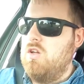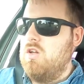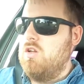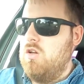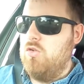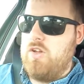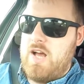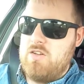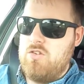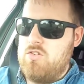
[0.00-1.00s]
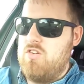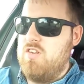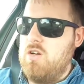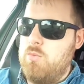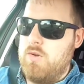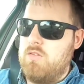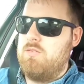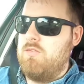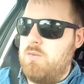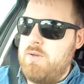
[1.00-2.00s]
lots of hazards to deal with.
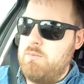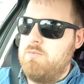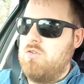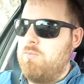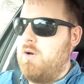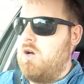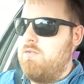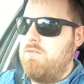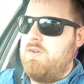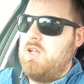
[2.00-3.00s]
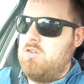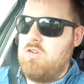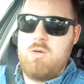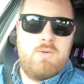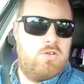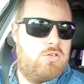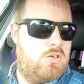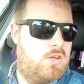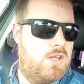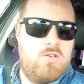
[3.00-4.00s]
I mean, there's a part of the village that I mentioned
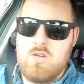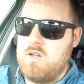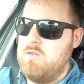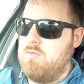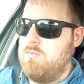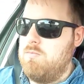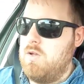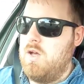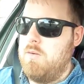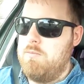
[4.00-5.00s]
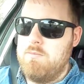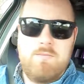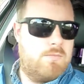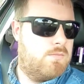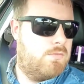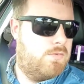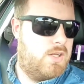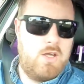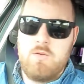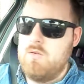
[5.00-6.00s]
in yesterday's video